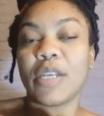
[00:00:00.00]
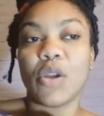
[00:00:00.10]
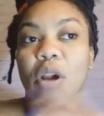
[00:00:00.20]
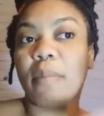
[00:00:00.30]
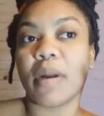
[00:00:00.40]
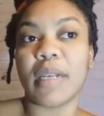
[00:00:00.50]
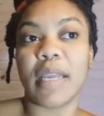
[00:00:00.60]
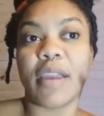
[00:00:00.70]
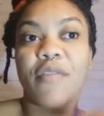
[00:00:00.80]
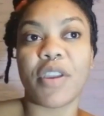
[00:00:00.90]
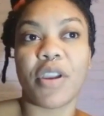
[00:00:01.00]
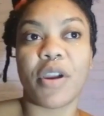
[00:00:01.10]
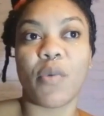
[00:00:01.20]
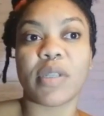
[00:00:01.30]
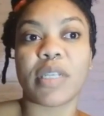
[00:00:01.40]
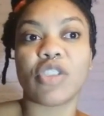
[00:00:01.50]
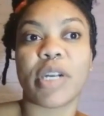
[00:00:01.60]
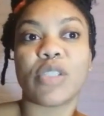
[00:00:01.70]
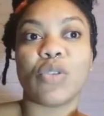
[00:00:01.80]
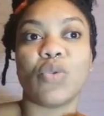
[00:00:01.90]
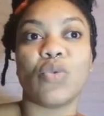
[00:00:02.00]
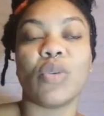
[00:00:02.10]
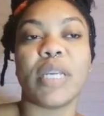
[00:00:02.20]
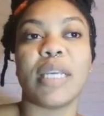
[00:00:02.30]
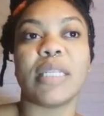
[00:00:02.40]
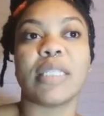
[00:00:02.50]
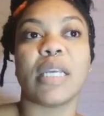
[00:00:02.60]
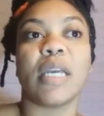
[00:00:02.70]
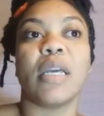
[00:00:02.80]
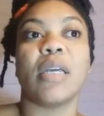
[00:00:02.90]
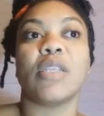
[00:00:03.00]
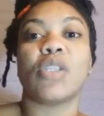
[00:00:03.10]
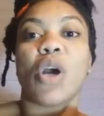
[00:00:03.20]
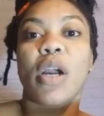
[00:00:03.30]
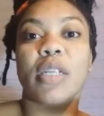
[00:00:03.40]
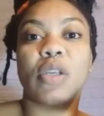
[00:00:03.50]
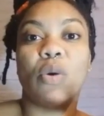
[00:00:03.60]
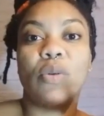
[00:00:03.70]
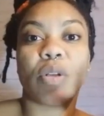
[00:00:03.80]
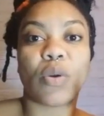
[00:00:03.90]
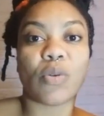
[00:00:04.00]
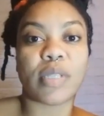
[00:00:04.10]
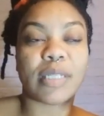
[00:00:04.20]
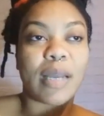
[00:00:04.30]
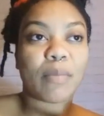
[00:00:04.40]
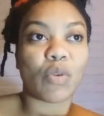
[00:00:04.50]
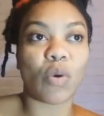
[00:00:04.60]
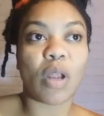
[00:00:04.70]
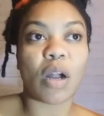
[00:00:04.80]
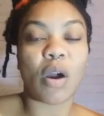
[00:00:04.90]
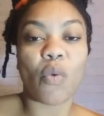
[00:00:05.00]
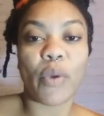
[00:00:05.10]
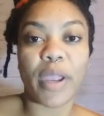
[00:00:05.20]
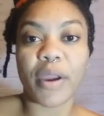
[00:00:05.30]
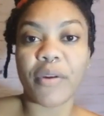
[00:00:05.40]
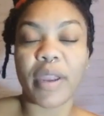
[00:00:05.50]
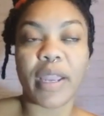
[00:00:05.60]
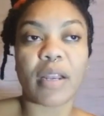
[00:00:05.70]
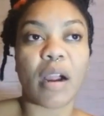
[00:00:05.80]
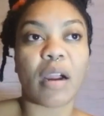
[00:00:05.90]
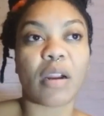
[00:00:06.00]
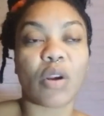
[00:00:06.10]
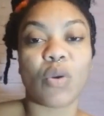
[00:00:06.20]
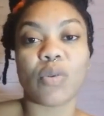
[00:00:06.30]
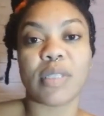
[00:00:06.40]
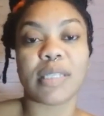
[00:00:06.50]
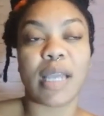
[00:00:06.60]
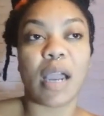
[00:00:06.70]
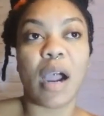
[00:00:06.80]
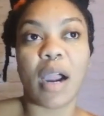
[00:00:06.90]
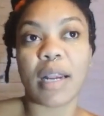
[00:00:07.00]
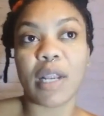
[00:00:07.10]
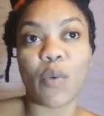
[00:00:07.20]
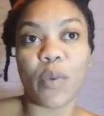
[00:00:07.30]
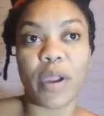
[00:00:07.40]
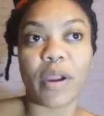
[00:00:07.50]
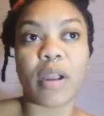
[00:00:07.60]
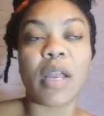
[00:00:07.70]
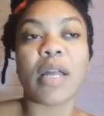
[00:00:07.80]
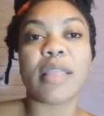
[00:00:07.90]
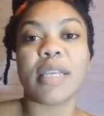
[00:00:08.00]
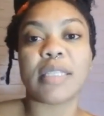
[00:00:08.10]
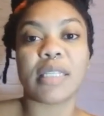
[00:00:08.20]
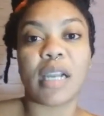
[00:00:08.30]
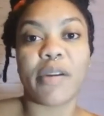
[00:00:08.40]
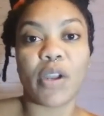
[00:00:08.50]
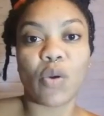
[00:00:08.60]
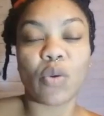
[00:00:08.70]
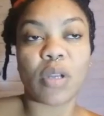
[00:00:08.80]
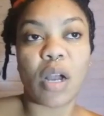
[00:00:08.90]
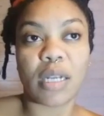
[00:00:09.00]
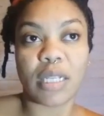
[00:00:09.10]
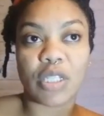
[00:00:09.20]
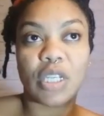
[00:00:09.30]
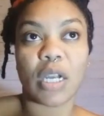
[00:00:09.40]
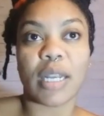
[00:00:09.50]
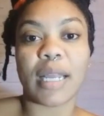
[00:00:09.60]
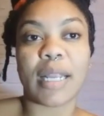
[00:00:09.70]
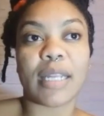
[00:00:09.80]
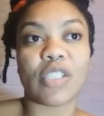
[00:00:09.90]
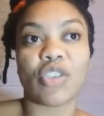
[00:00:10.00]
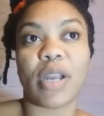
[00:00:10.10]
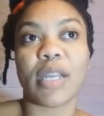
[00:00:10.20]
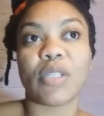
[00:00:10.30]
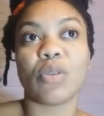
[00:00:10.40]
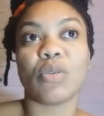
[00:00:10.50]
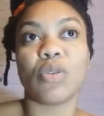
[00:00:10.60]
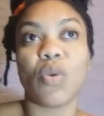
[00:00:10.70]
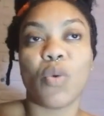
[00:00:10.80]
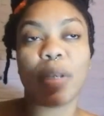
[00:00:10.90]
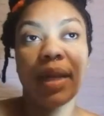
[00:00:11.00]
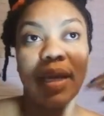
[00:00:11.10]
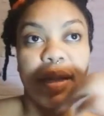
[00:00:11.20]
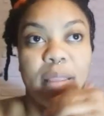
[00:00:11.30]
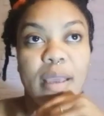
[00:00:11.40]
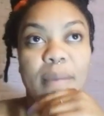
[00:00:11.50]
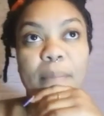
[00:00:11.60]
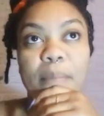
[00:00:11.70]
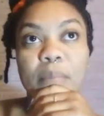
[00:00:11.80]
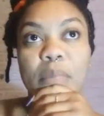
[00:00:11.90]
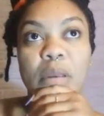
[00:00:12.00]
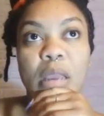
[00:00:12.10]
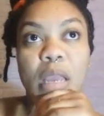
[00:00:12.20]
And normally every year what I try to do is sort out clothes that I'm no longer wearing, or clothes that I hardly wear, things that are in good condition, and I try to donate them.